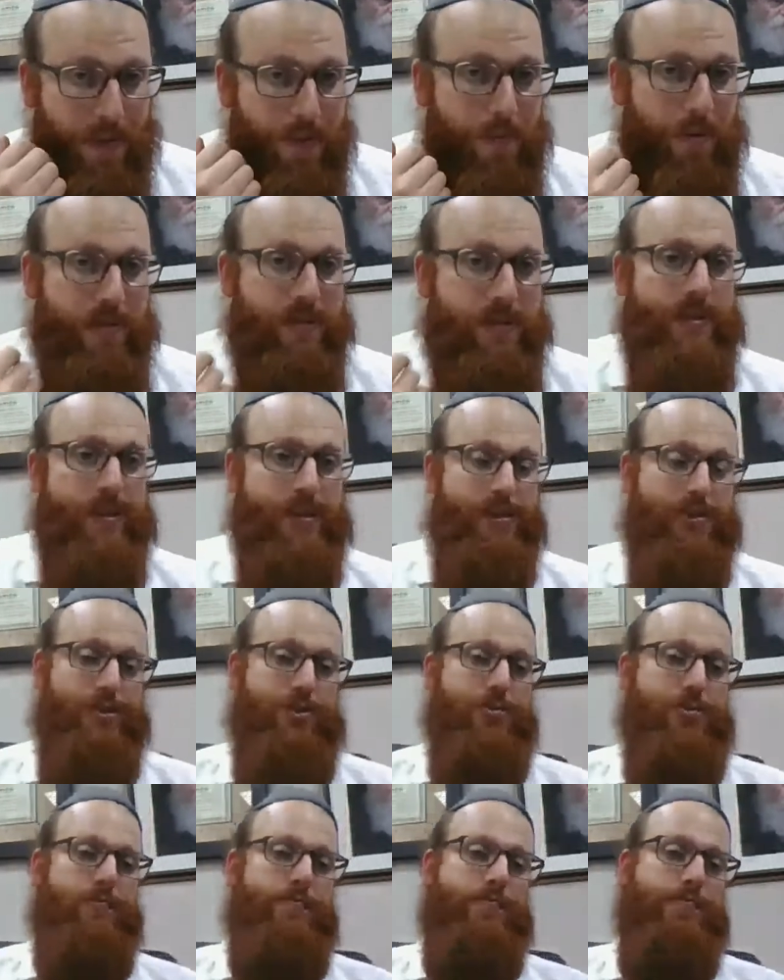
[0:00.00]
What's
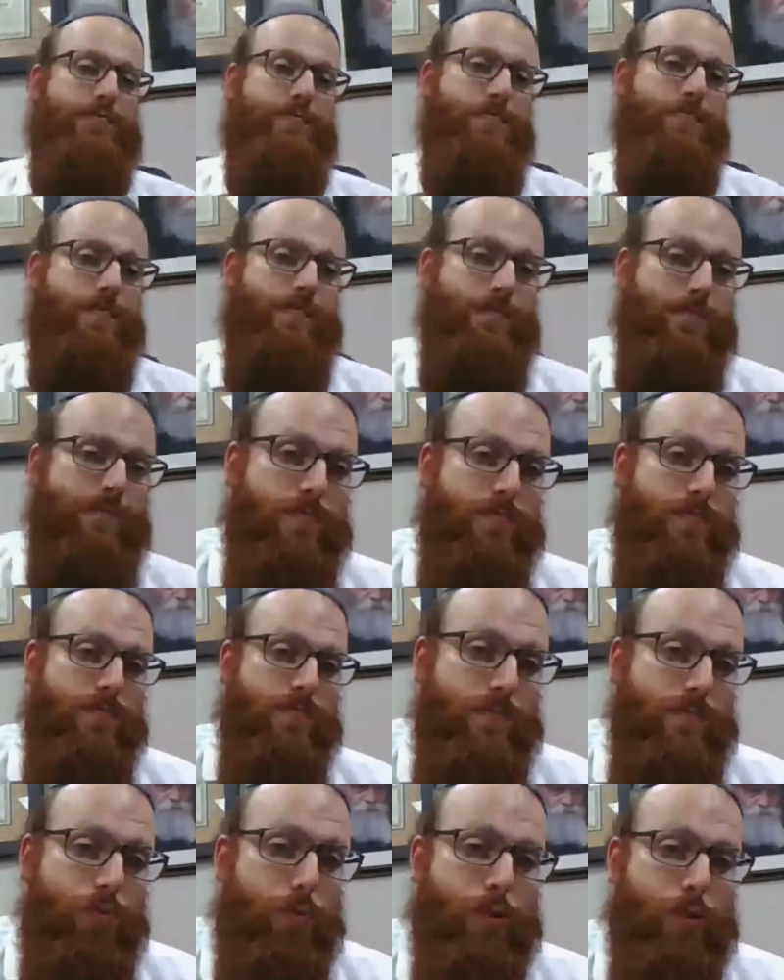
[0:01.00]
the
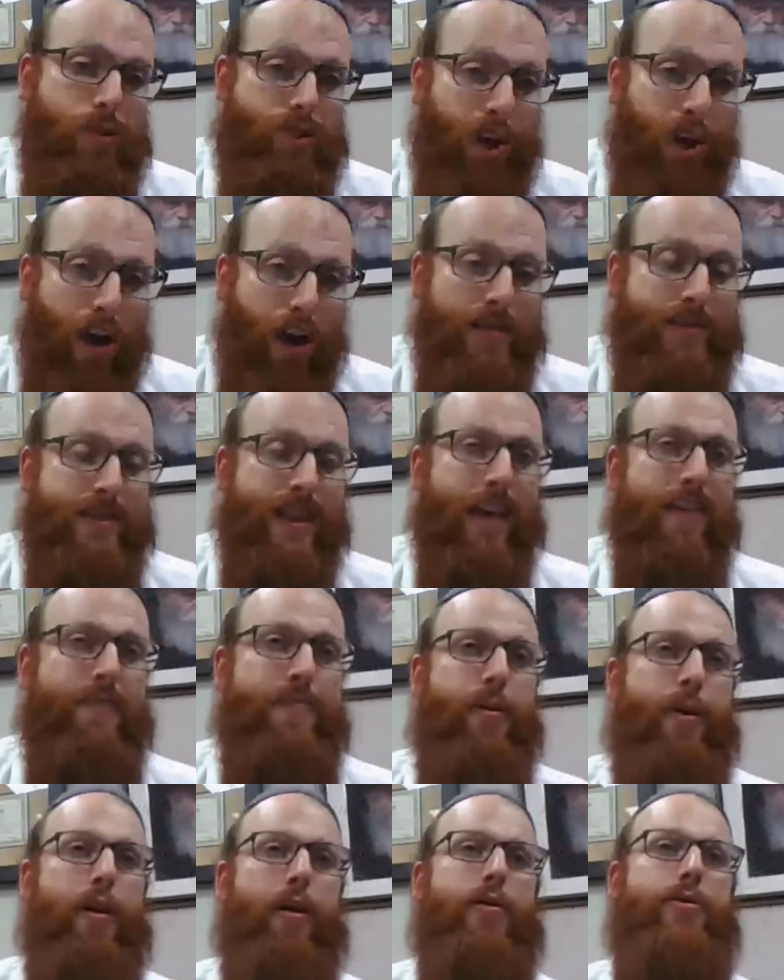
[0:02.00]
just gave
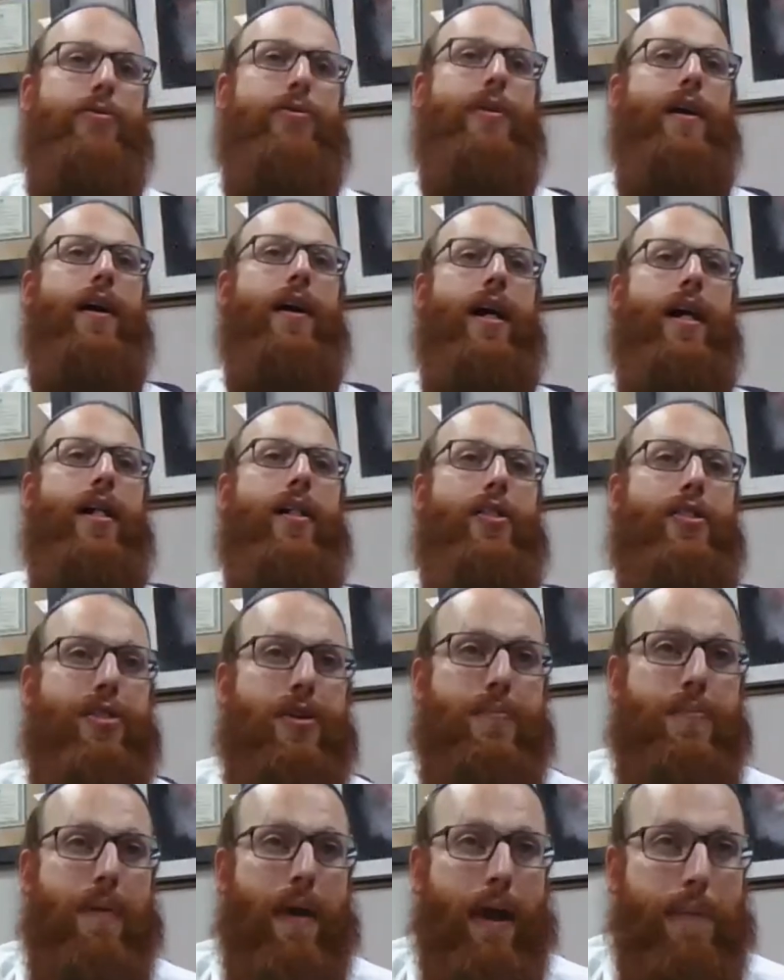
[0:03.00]
birth to a healthy
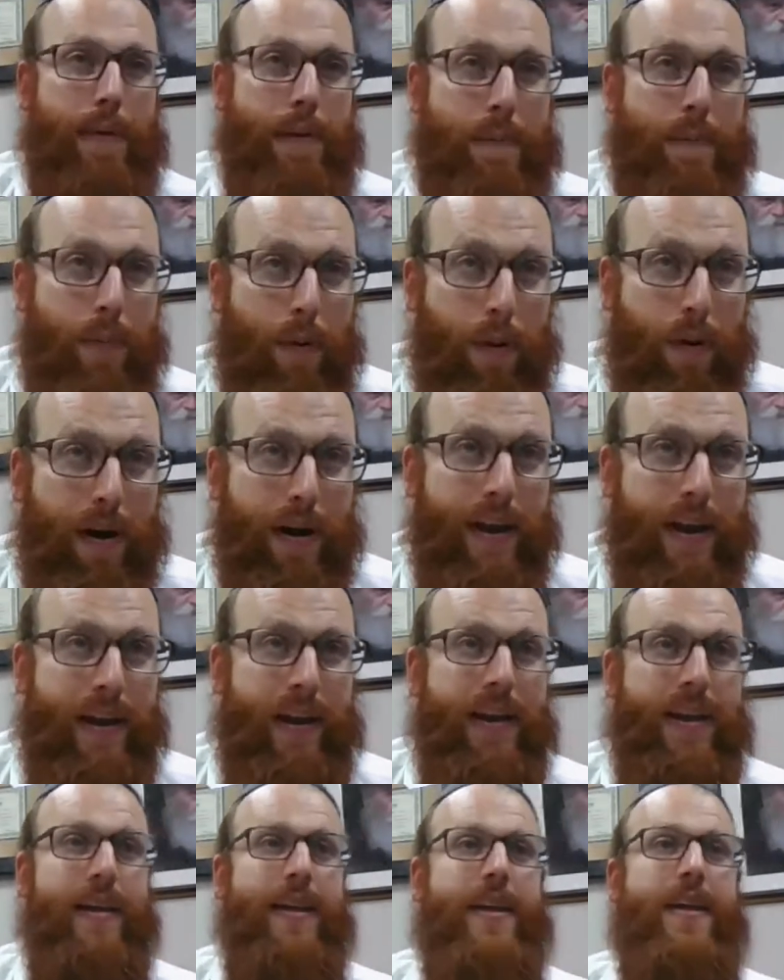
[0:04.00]
baby boy
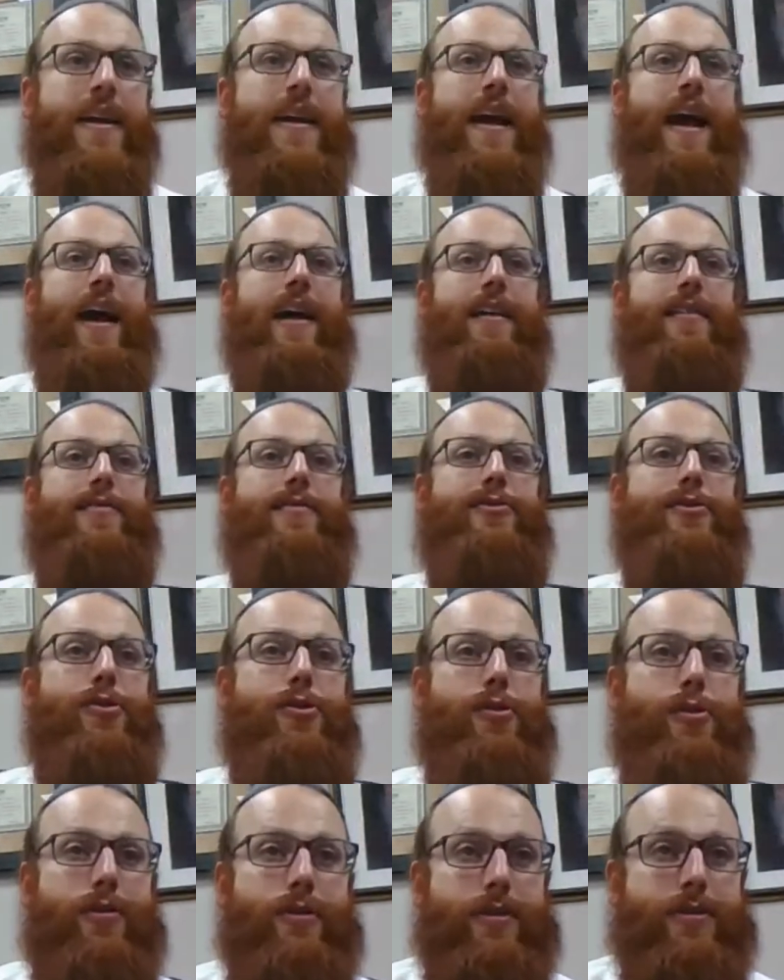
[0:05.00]

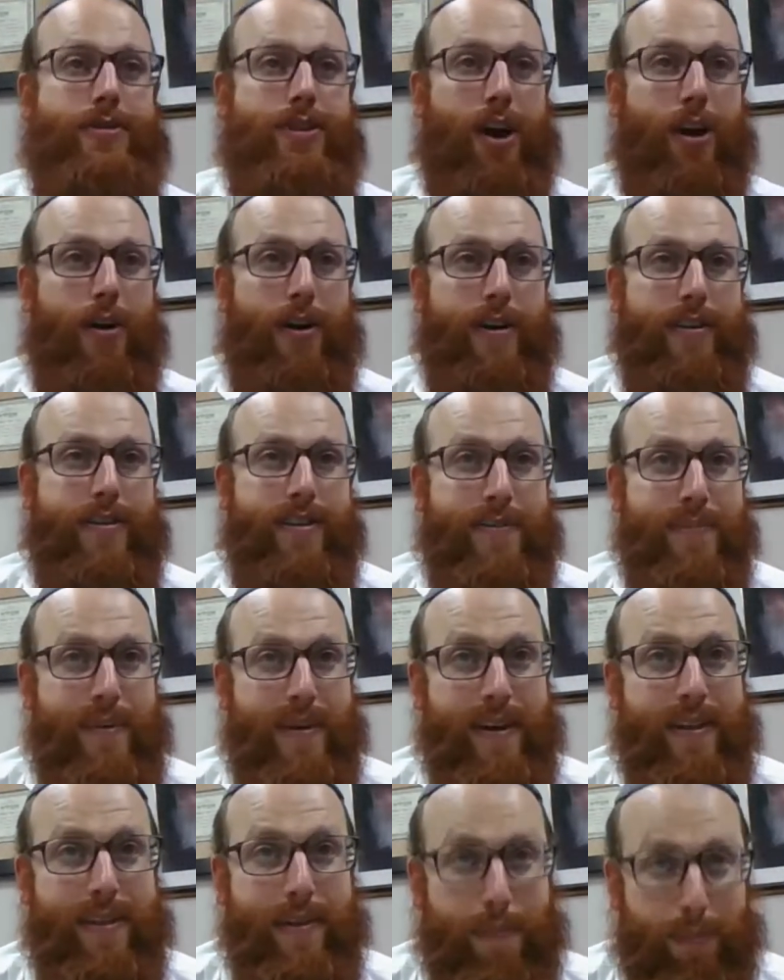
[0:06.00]
and soon is going
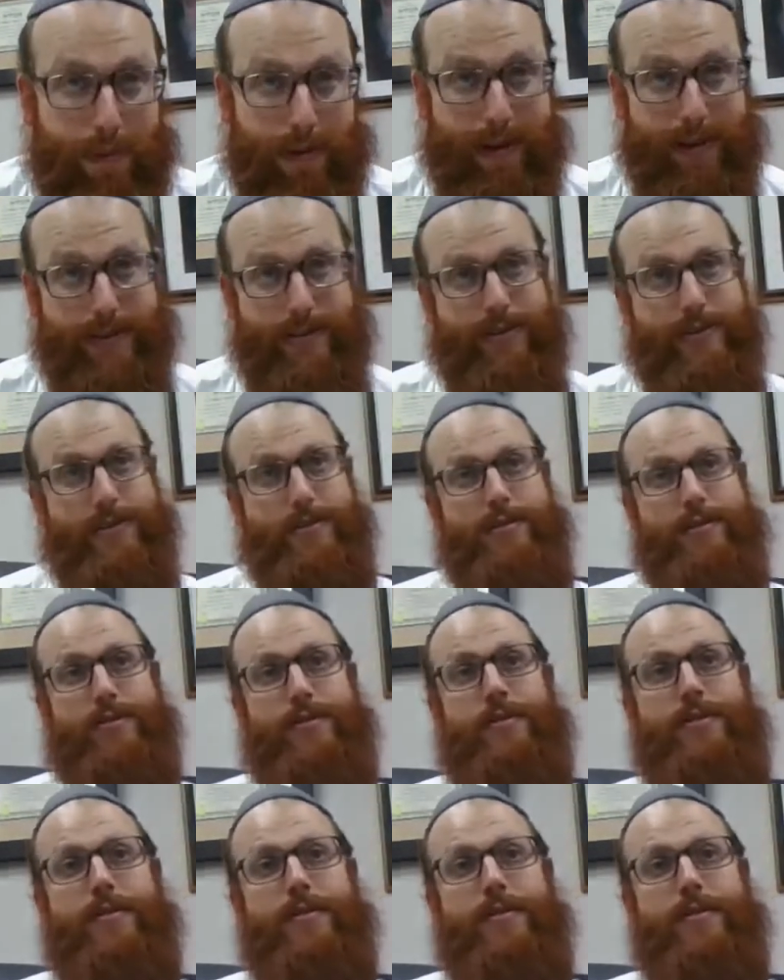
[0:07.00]
to breast.